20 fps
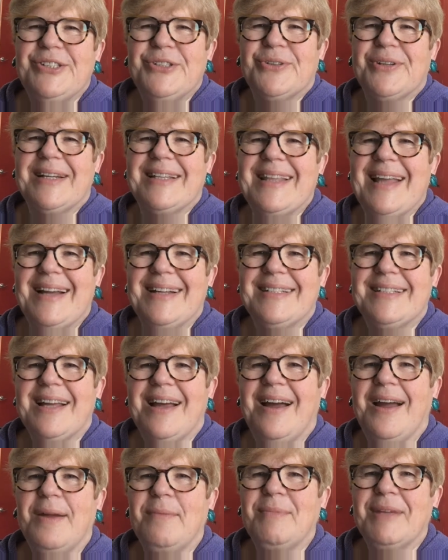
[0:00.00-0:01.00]
during that
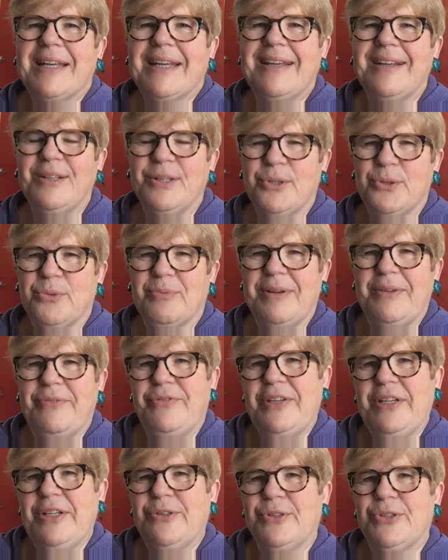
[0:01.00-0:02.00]
time, the killer
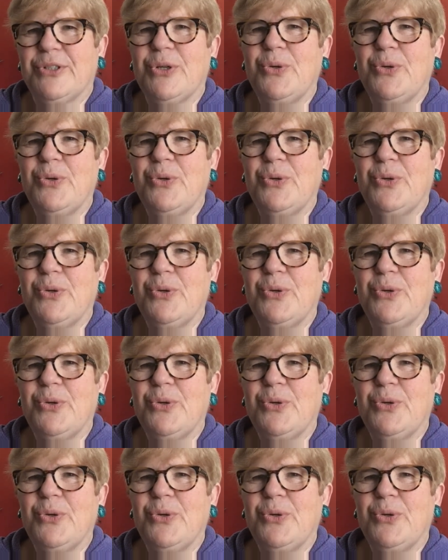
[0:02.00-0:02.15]
revealed